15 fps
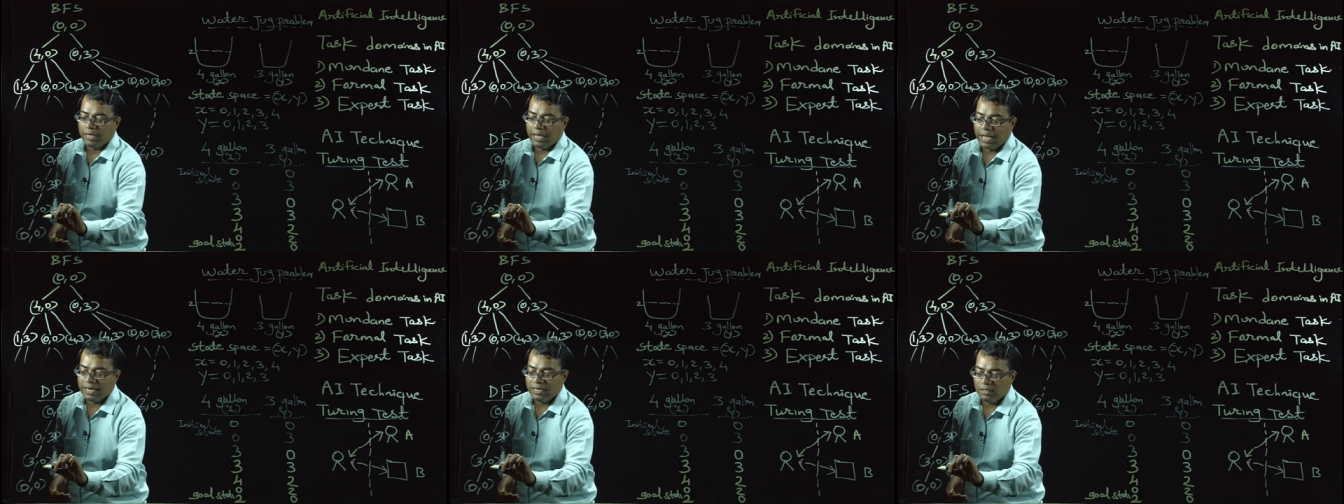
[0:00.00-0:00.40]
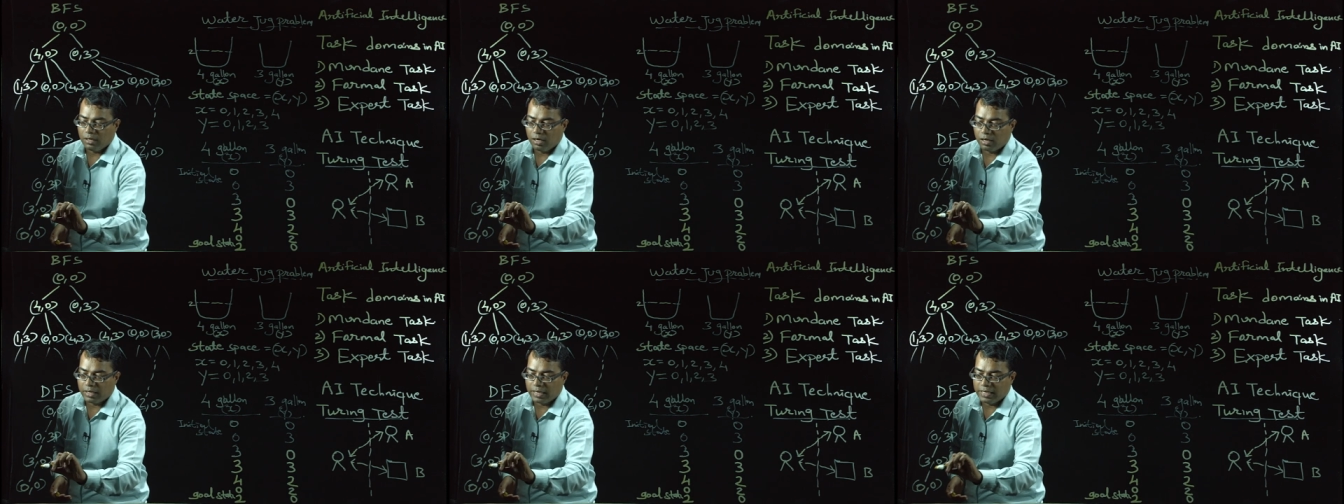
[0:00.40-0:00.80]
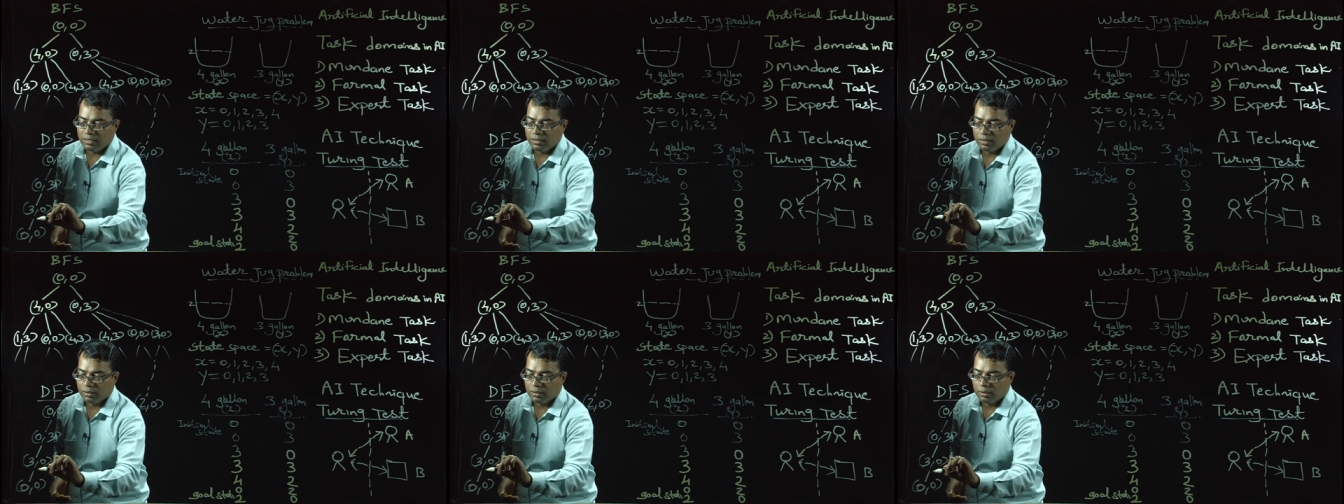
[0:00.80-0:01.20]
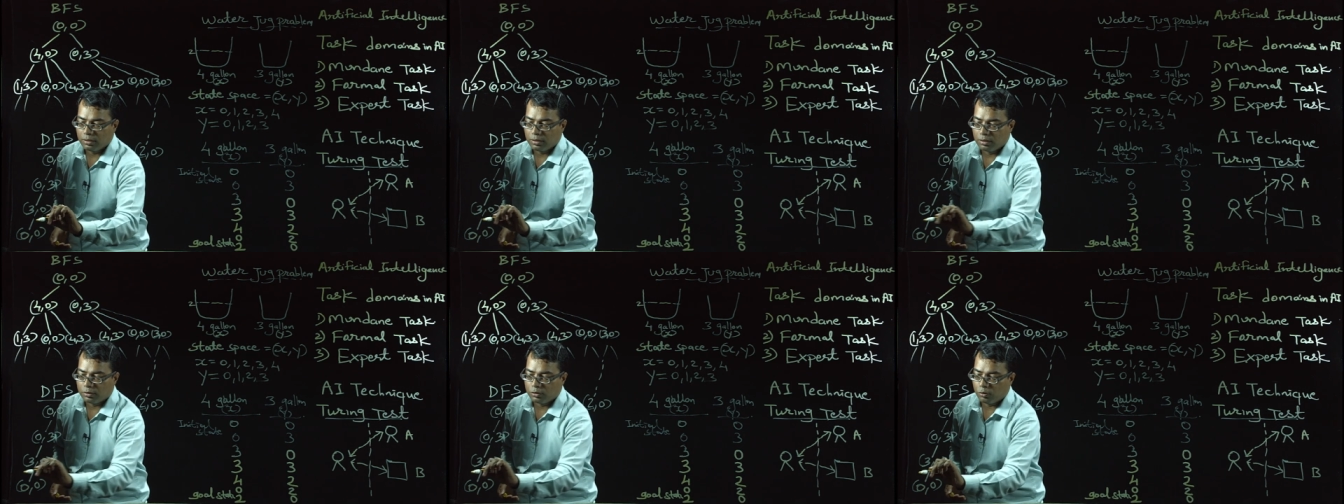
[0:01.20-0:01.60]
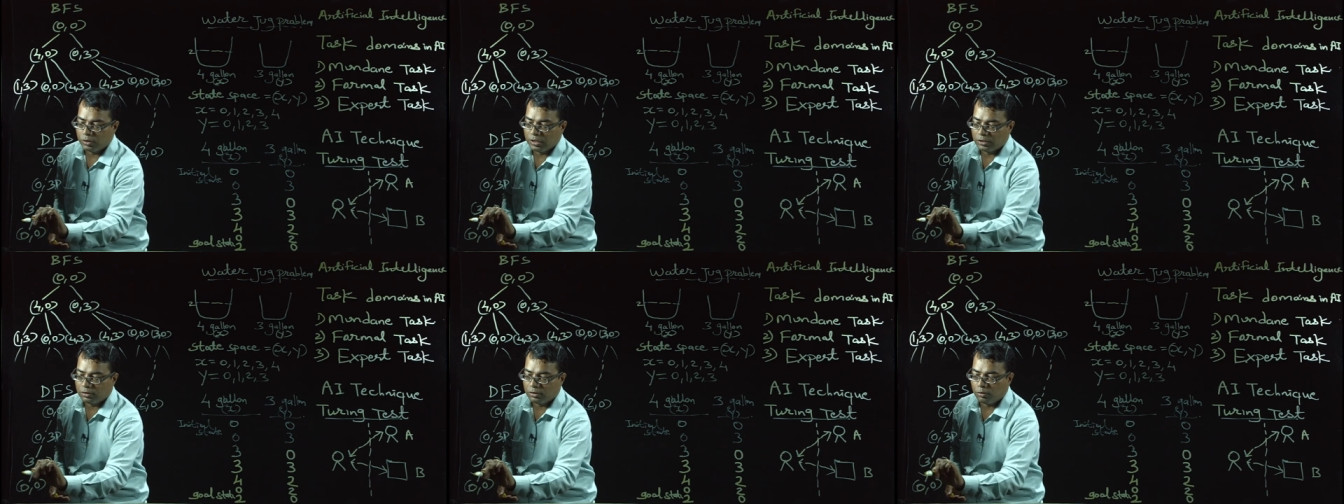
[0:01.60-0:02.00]
and again so
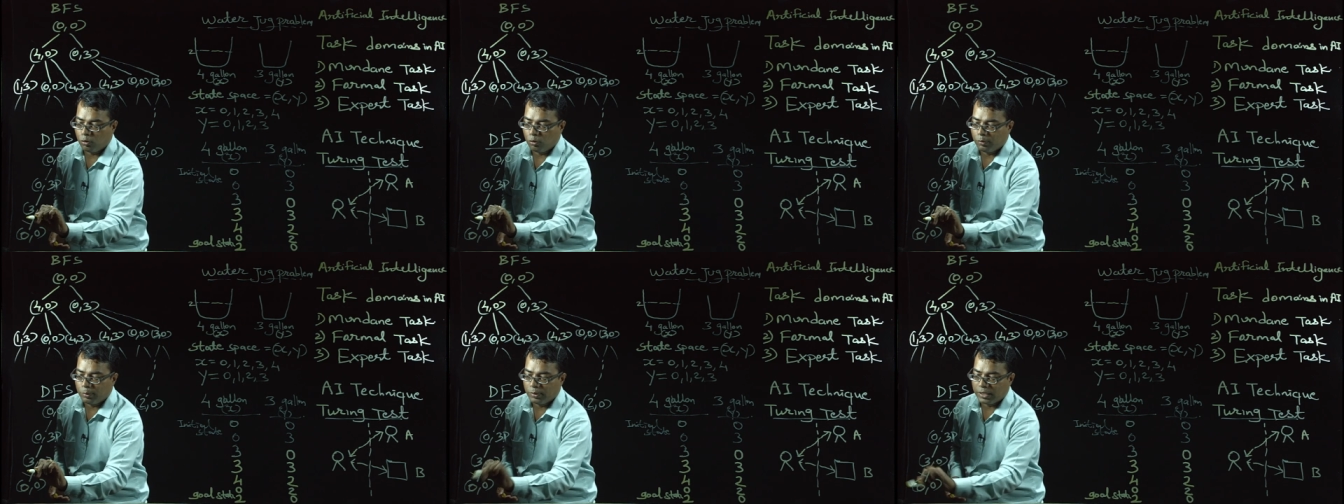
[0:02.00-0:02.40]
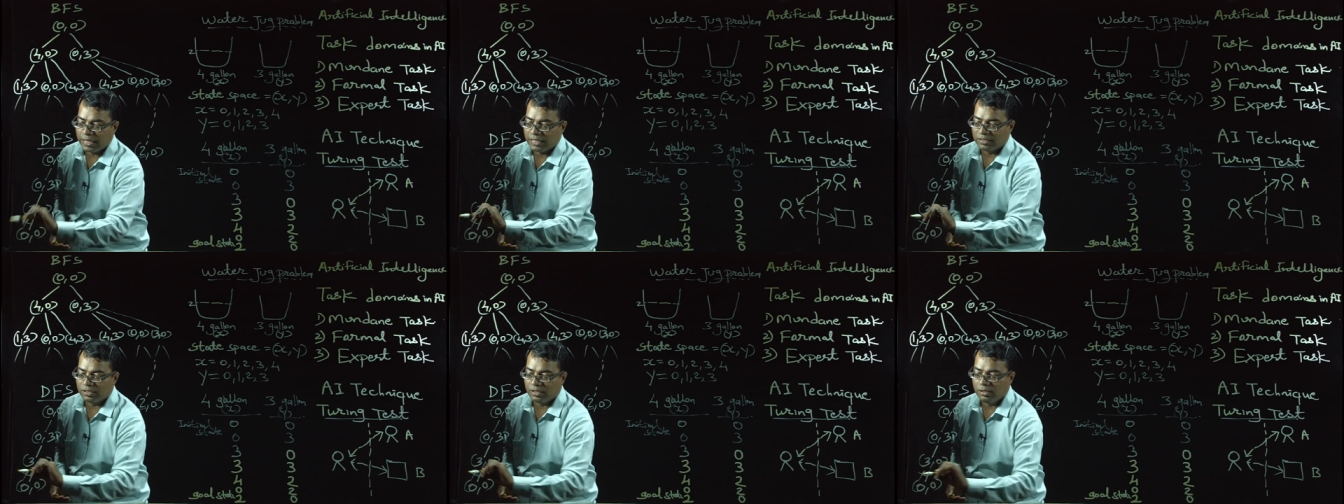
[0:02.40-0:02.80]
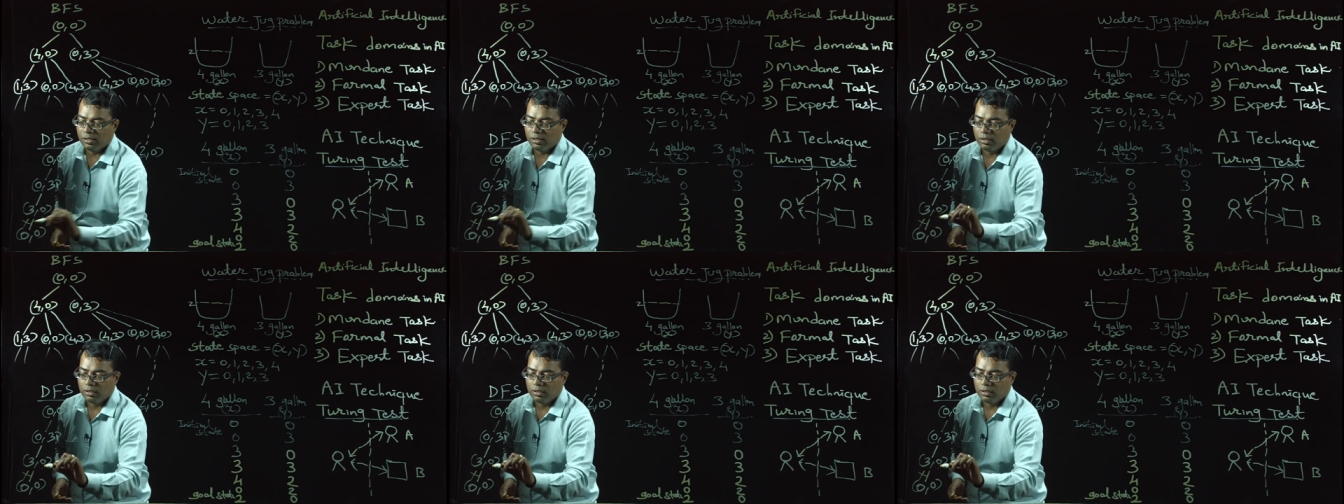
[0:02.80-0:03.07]
this node will be cancelled